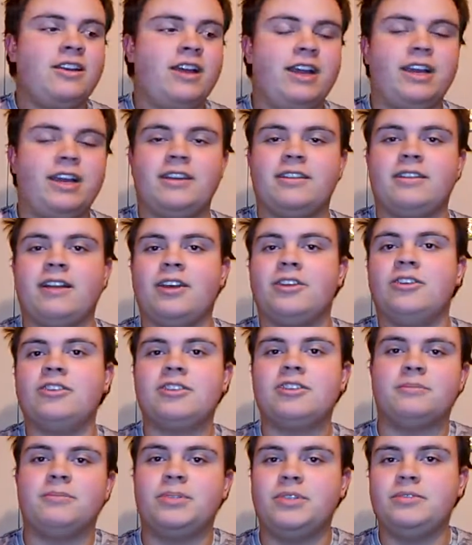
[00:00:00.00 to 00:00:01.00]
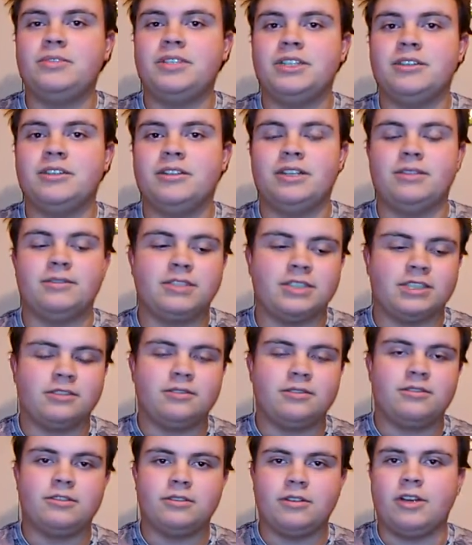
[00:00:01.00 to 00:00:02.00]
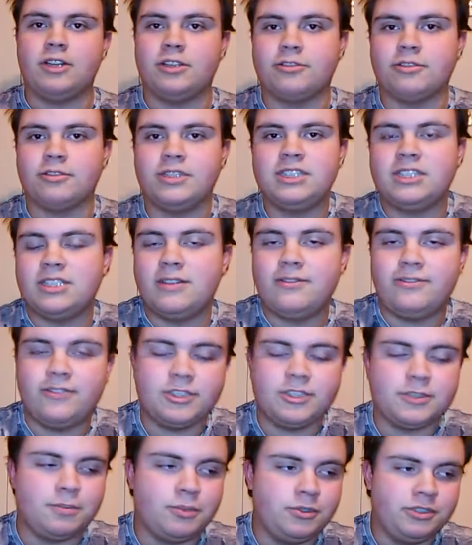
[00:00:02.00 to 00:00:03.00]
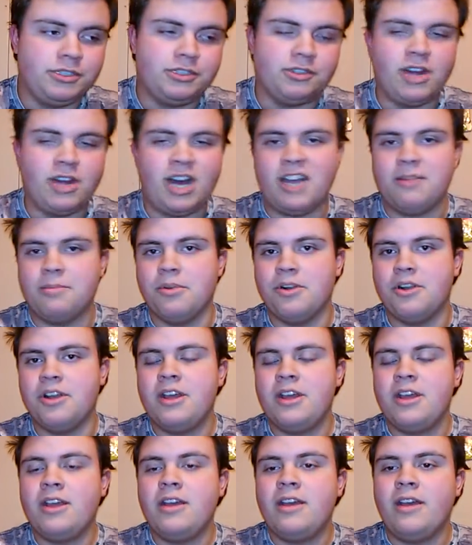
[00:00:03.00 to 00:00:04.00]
And I hooked a bluegill, and it was a green sunfish bluegill hybrid.